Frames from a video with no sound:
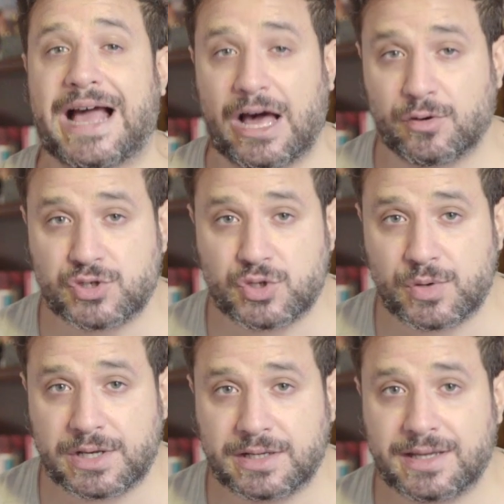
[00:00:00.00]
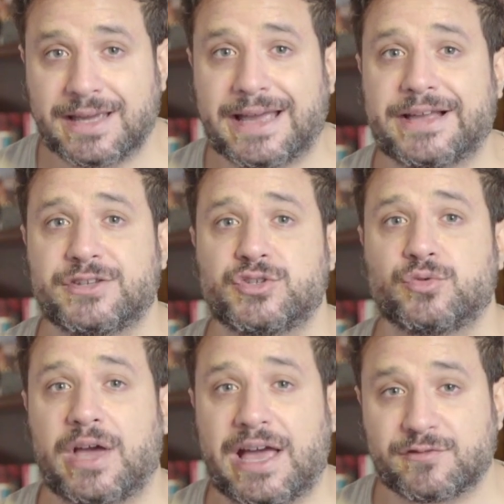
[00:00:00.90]
how to do it, and
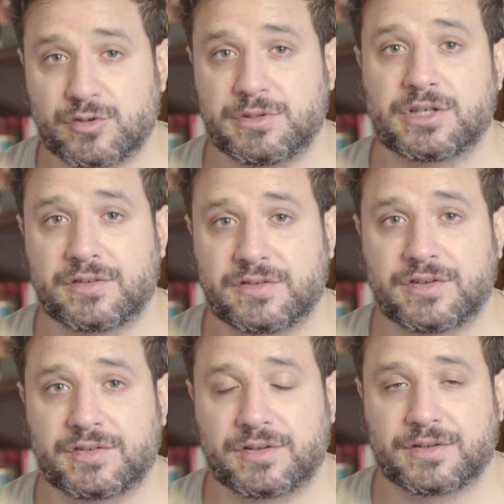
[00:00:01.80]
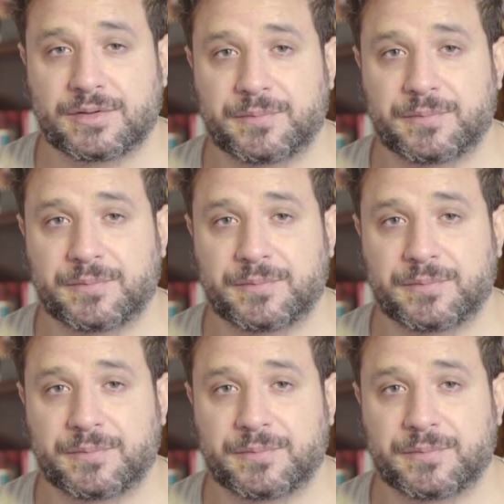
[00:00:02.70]
you have to be consistent.